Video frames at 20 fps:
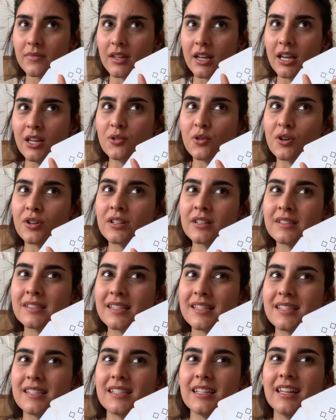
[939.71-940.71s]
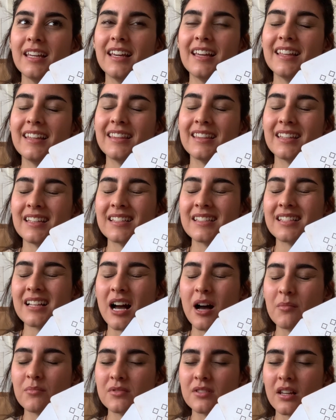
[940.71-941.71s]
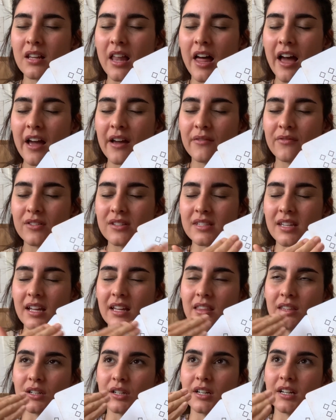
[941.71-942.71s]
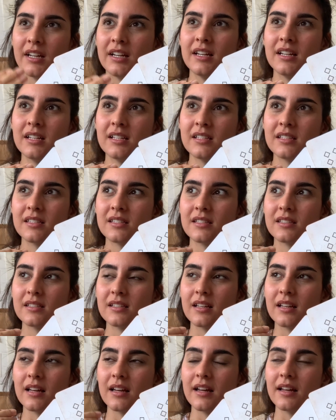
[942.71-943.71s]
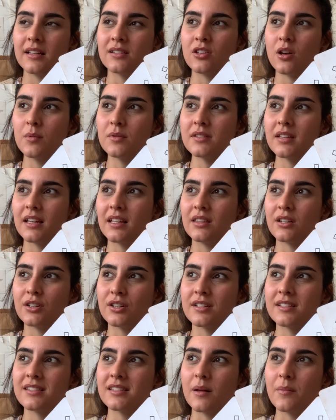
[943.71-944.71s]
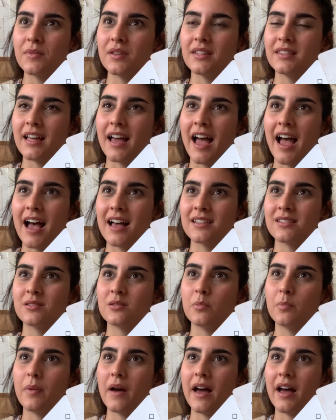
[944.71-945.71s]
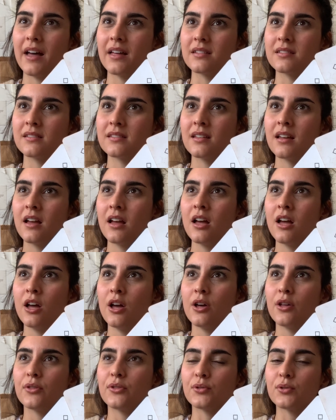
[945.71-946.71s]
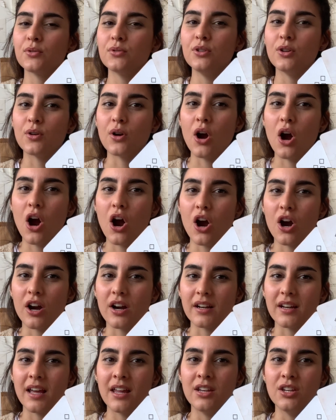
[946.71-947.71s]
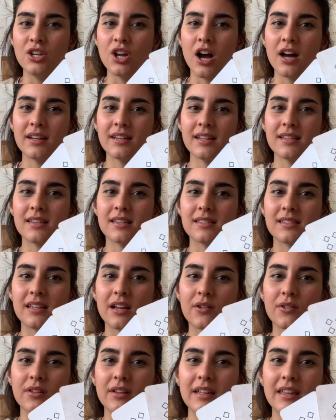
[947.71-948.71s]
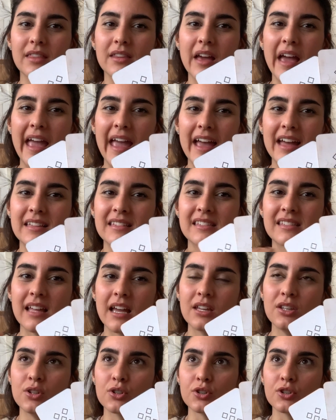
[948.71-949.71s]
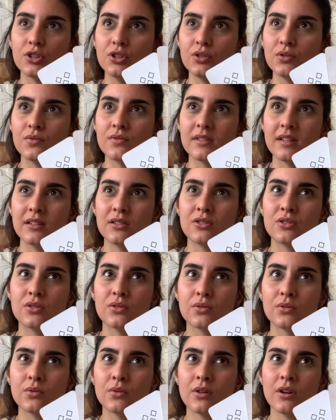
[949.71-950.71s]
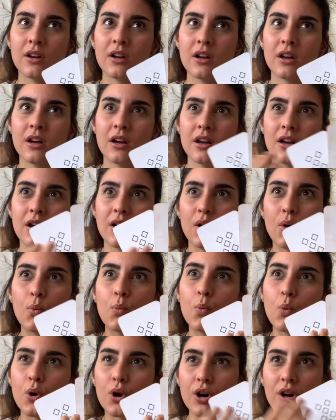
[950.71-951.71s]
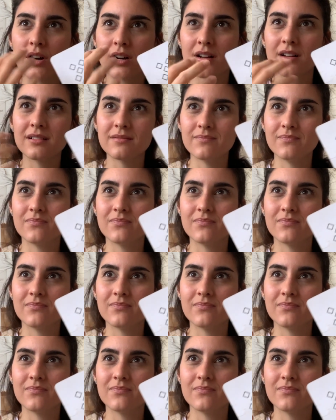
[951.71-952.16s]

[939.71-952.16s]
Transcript: in order to see this come to life, it's like there is, it's almost like there is something that has to pass through your heart and not necessarily the hands that you're using to work,